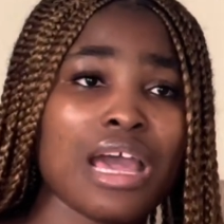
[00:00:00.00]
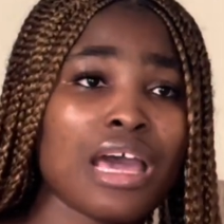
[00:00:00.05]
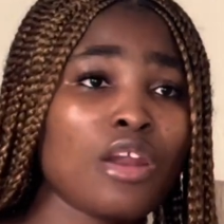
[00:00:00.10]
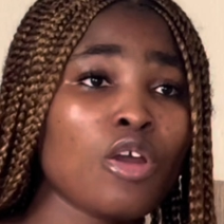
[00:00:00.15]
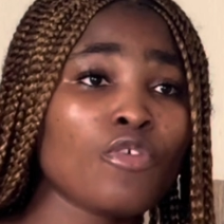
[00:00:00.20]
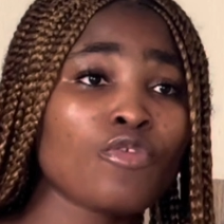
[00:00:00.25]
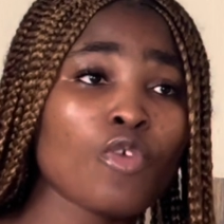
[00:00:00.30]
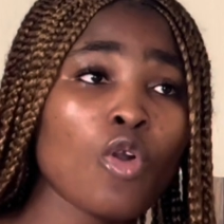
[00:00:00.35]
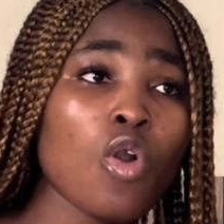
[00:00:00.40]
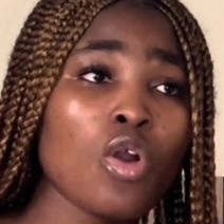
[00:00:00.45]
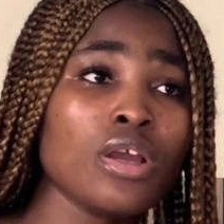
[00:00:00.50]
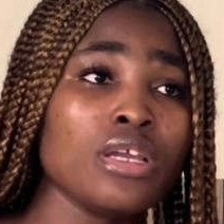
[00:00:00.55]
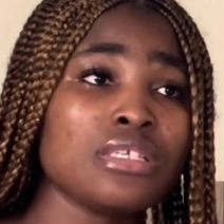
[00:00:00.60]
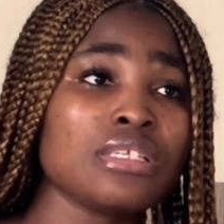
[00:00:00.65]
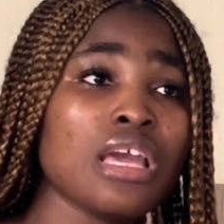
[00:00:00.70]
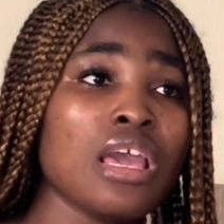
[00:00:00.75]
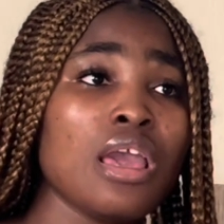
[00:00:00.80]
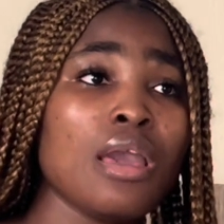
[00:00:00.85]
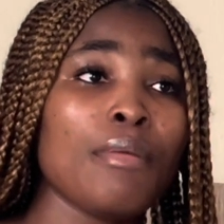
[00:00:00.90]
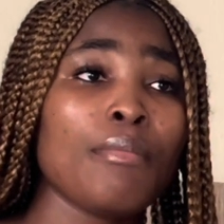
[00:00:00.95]
And of course,
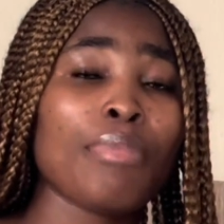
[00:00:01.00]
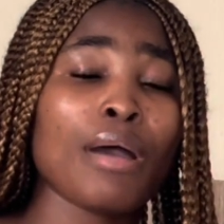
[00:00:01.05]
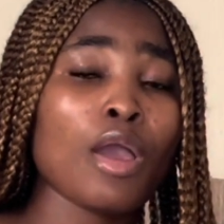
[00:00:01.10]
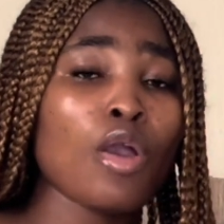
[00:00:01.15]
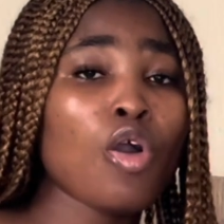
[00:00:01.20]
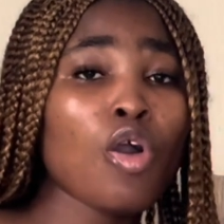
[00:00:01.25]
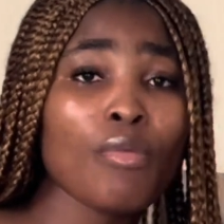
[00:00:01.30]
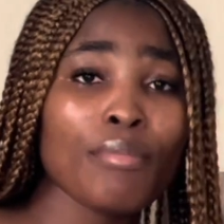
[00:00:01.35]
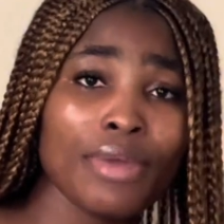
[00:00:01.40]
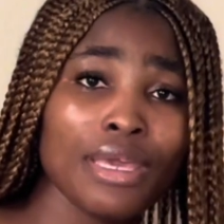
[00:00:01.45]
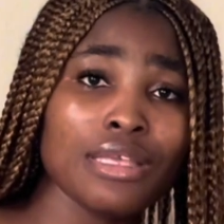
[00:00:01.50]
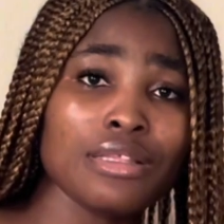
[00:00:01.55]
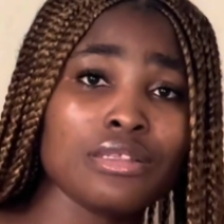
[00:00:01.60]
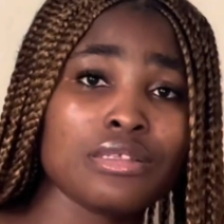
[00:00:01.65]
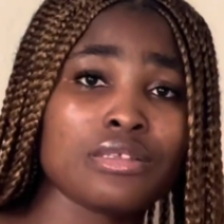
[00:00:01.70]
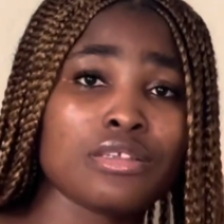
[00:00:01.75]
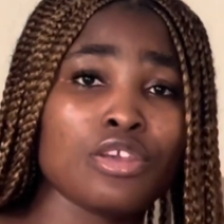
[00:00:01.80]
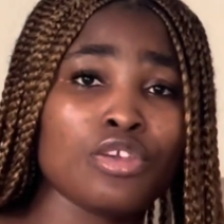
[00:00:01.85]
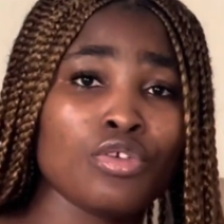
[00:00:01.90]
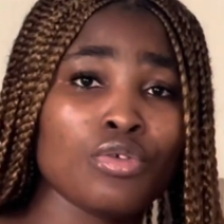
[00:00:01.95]
by all
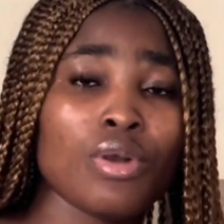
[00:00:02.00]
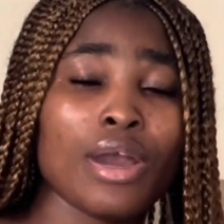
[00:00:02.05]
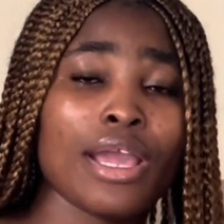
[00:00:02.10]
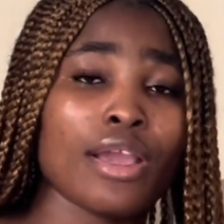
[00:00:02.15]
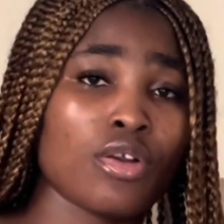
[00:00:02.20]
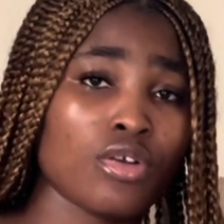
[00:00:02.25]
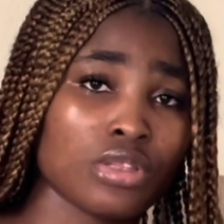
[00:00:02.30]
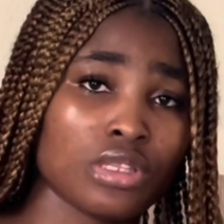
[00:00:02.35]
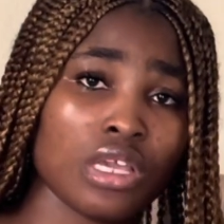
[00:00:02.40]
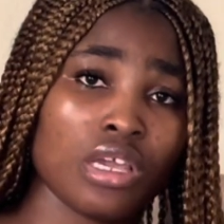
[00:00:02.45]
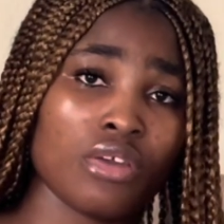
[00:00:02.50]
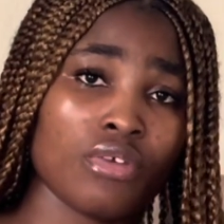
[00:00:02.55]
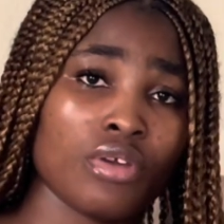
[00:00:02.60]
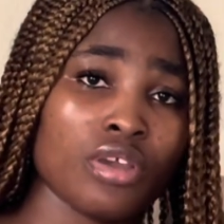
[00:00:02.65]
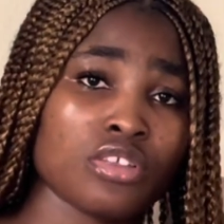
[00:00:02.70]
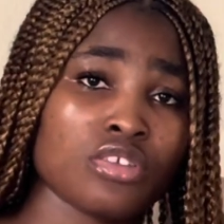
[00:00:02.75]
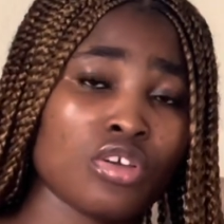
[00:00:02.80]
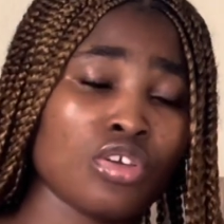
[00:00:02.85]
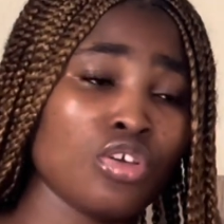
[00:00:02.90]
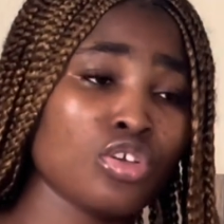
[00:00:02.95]
means, you are a content
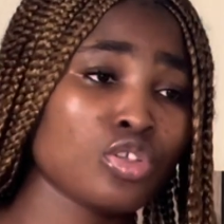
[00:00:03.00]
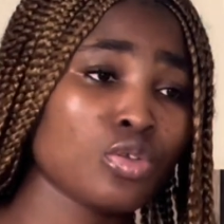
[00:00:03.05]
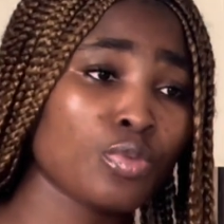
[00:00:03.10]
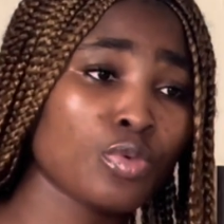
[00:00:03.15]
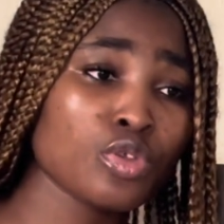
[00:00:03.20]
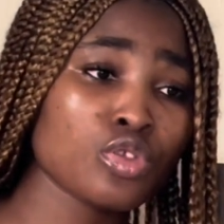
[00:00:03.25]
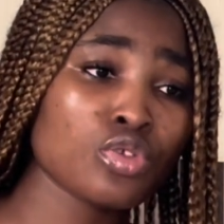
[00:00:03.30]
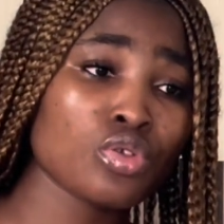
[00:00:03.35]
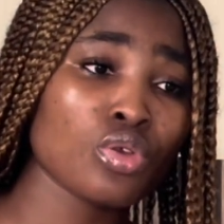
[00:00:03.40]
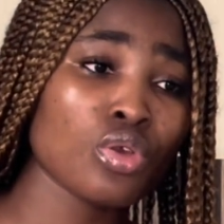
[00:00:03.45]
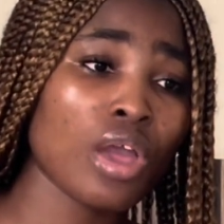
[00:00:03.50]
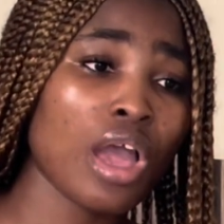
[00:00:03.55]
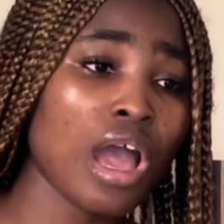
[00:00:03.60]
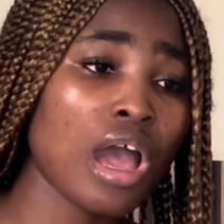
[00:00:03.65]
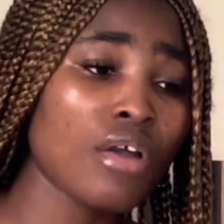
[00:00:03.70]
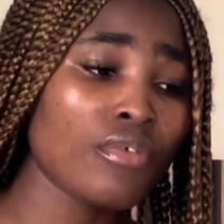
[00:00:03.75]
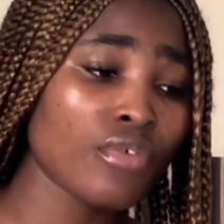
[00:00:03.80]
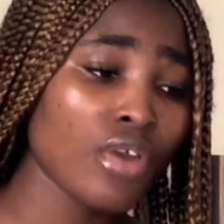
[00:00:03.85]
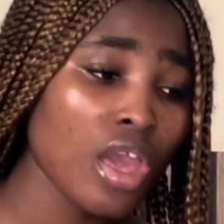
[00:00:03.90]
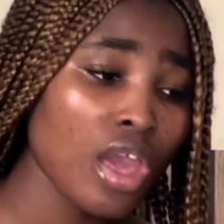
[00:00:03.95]
creator, you're supposed to
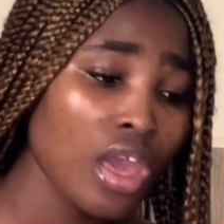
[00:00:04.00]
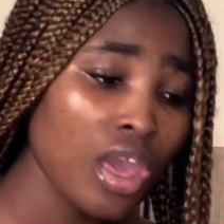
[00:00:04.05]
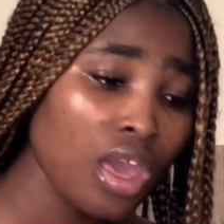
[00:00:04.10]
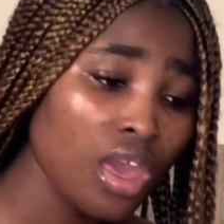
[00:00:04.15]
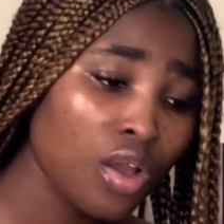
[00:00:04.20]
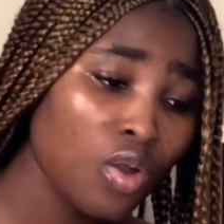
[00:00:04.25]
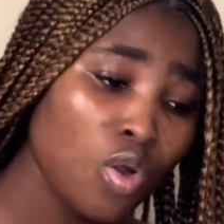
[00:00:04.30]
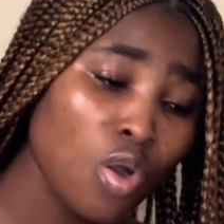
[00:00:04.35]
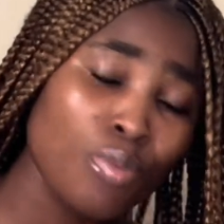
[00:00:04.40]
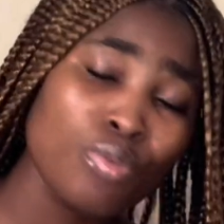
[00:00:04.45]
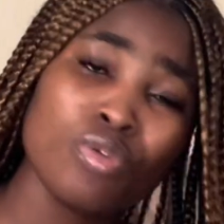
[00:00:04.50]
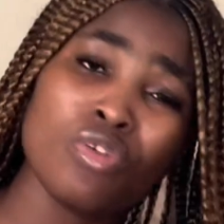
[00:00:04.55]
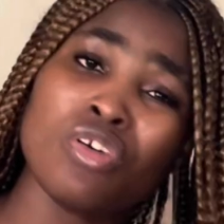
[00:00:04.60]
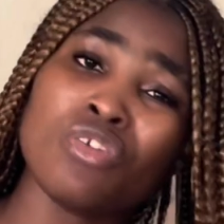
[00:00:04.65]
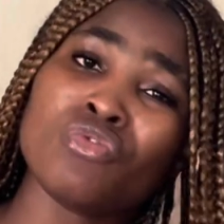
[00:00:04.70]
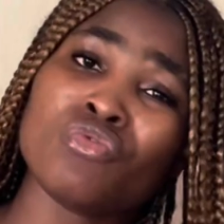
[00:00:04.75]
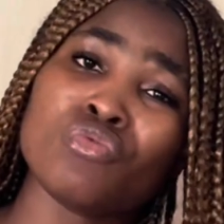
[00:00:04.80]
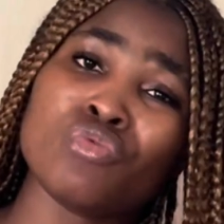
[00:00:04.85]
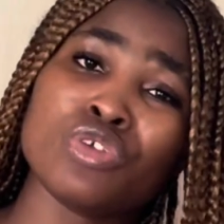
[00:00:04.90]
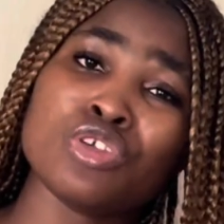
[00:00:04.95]
have a couple
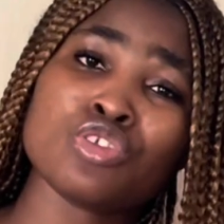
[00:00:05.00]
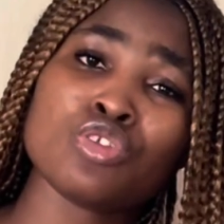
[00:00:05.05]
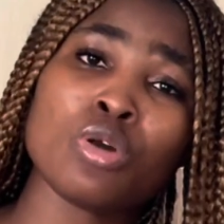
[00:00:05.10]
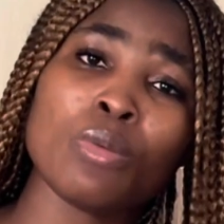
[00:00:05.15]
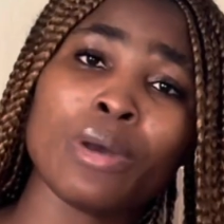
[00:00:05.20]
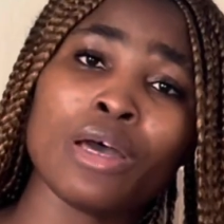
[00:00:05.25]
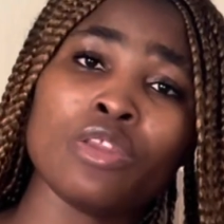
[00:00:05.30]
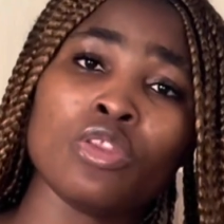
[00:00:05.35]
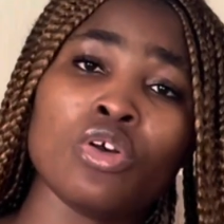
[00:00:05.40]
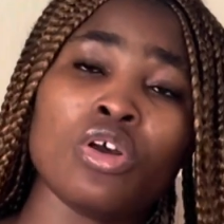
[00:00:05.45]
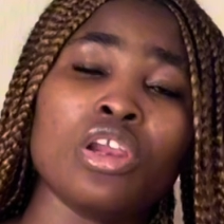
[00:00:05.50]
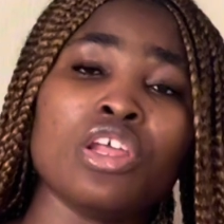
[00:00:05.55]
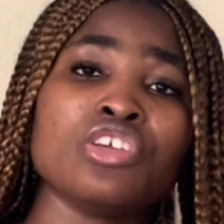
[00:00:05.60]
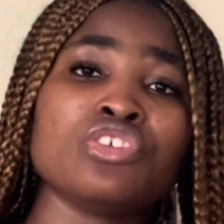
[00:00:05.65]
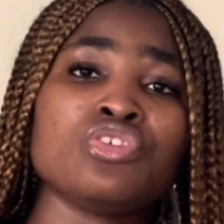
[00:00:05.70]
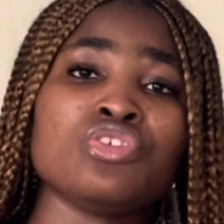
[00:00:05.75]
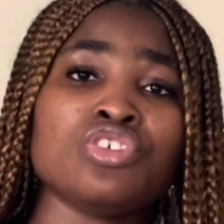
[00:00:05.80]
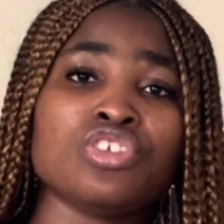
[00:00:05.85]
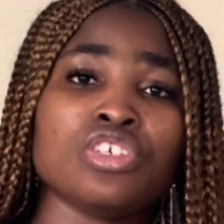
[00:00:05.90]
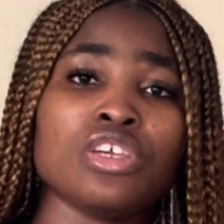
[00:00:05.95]
of wisdom and knowledge
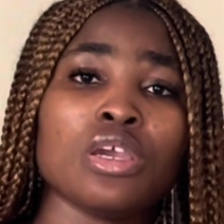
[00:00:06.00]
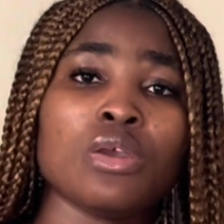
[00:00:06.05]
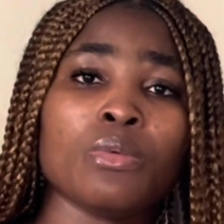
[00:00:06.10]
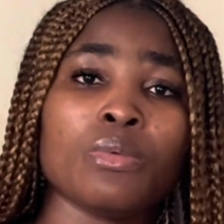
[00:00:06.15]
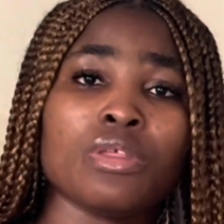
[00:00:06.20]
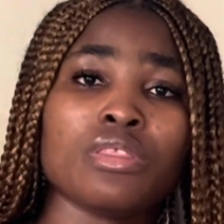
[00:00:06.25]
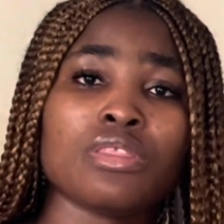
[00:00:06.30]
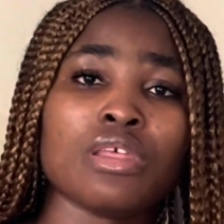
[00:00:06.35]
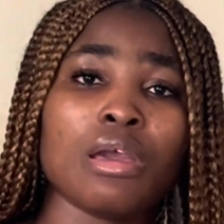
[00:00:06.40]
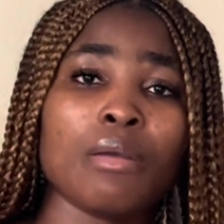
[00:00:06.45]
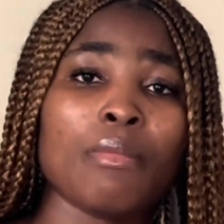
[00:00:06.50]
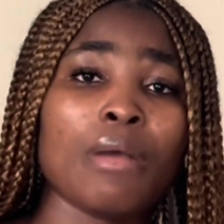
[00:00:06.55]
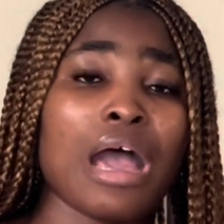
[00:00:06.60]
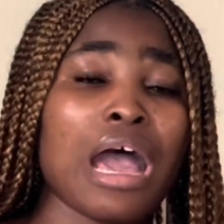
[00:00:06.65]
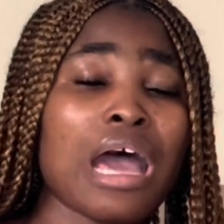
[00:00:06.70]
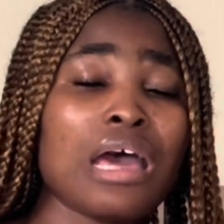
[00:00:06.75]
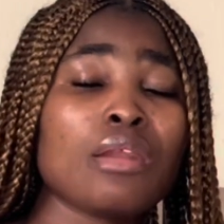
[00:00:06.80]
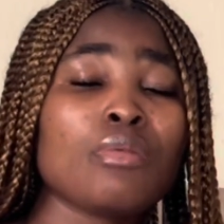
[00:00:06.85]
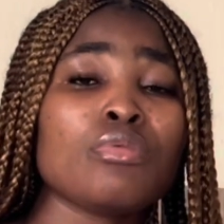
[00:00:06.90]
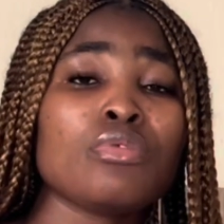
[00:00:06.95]
to share with them,
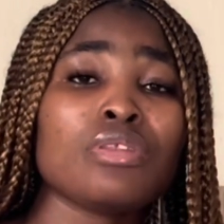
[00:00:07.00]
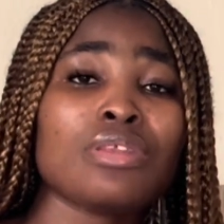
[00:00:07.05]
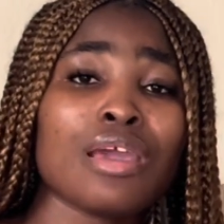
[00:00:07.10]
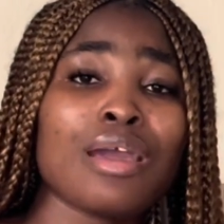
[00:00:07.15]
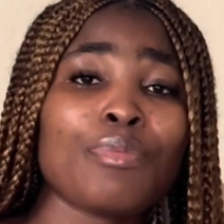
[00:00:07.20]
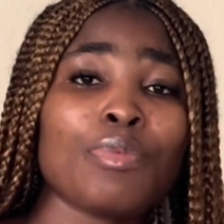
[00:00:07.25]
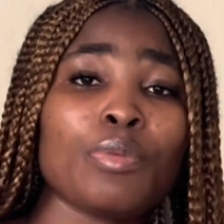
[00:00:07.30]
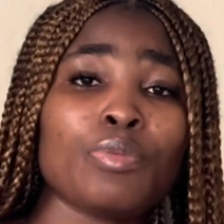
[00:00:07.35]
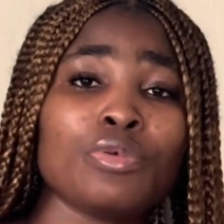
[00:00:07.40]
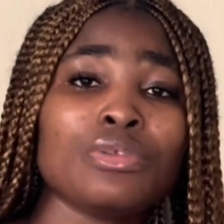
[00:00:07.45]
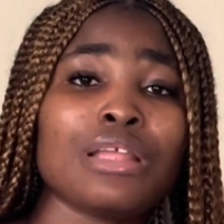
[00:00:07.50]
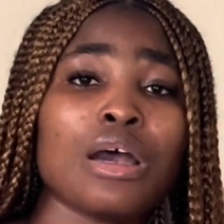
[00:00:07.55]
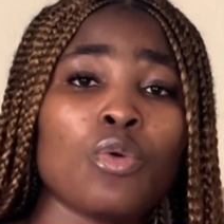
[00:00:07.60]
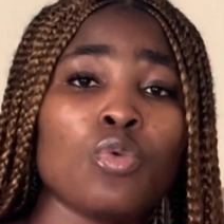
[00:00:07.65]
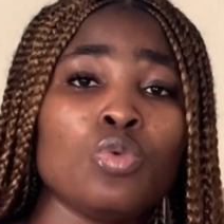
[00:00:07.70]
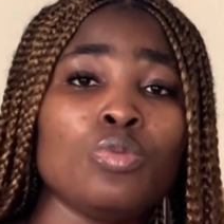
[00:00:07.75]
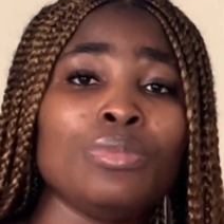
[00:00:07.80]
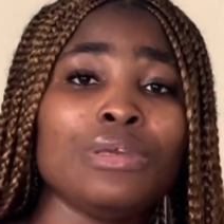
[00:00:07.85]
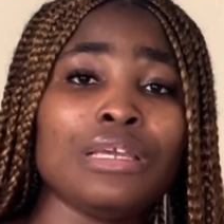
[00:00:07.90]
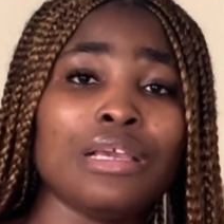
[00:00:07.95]
and there are people that
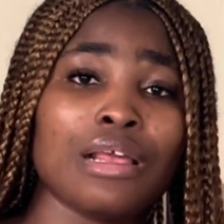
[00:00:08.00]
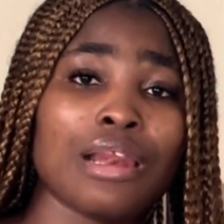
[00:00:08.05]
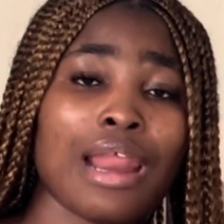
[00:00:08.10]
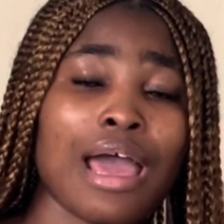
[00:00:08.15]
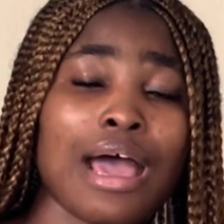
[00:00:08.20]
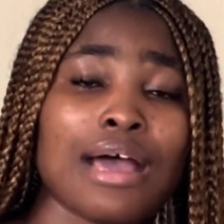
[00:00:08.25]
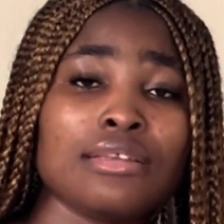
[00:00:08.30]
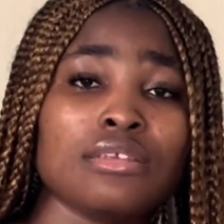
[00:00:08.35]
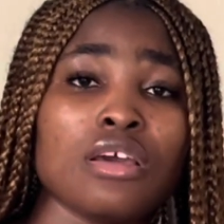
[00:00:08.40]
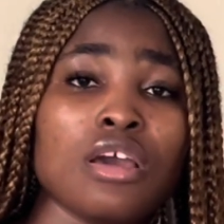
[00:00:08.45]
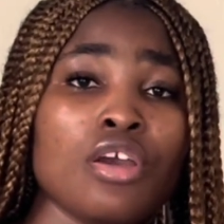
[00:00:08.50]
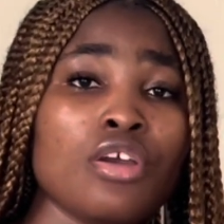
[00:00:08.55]
will be glad